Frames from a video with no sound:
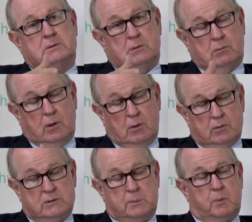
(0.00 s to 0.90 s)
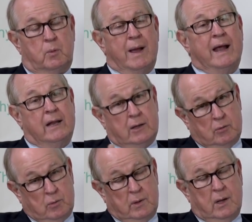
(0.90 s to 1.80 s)
so-called
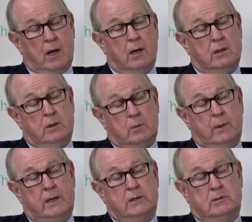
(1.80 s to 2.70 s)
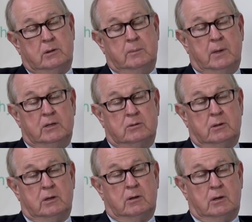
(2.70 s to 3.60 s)
sporadic or non-hereditary
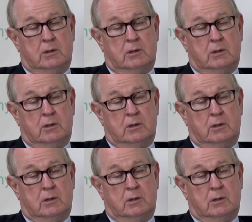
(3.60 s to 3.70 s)
medullary